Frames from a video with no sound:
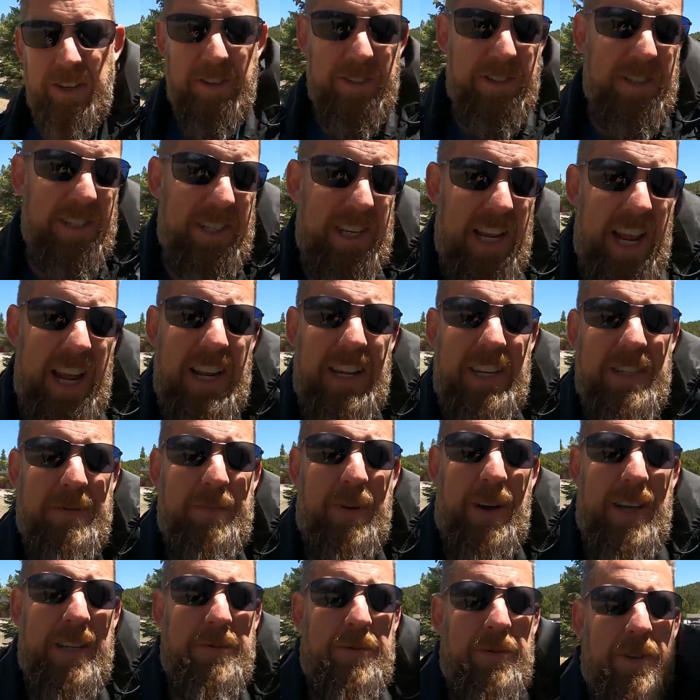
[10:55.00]
close to Tandy as
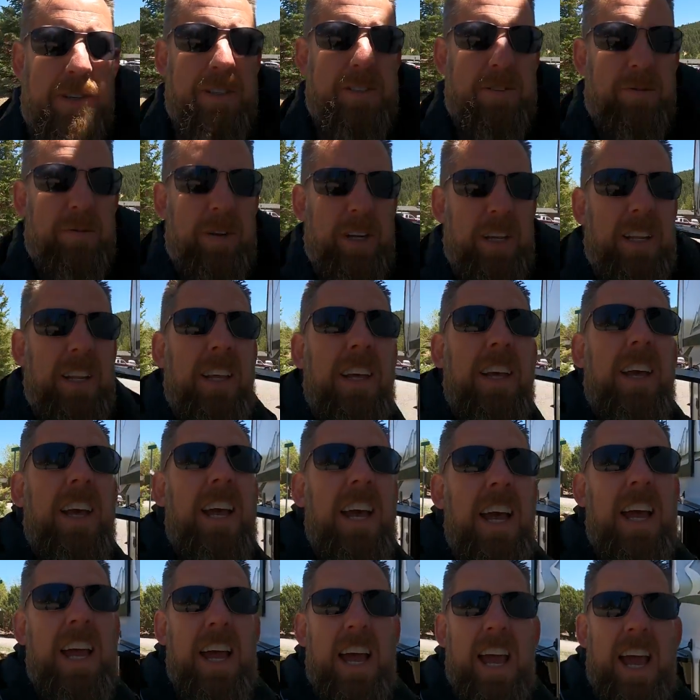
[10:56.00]
possible because of the wind.
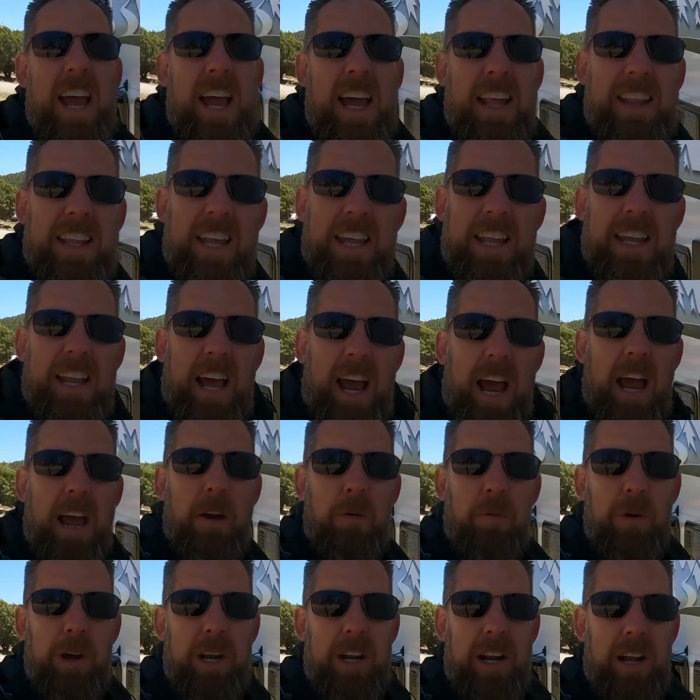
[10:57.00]
And then I
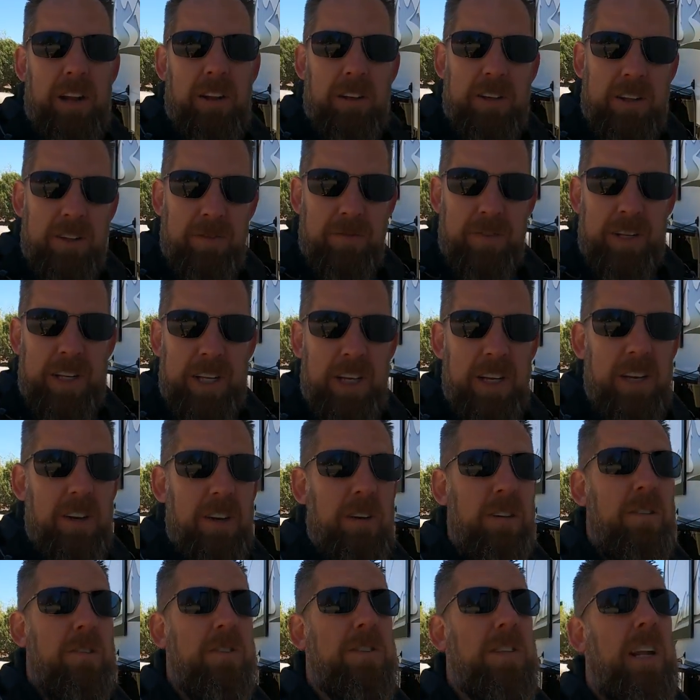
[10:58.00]
went, I looked at
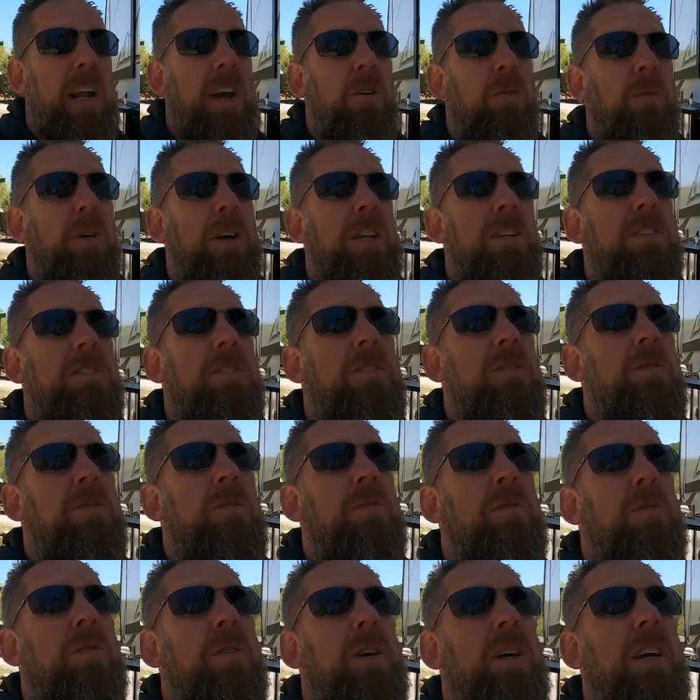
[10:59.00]
videos and I went
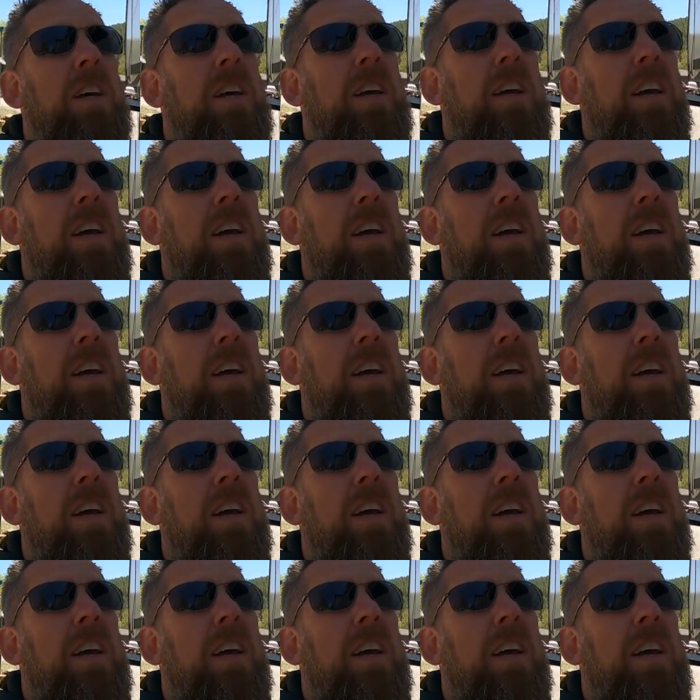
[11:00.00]
to